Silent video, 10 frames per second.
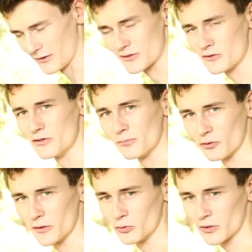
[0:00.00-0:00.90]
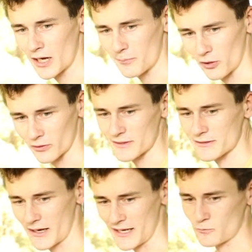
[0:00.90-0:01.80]
got 2 deployable cup
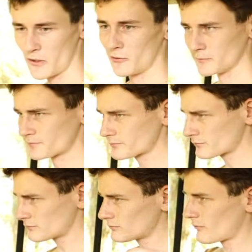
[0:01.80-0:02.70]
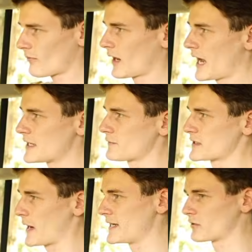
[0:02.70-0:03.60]
holders as well. As for
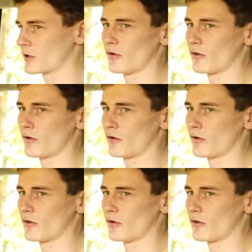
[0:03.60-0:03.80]
space on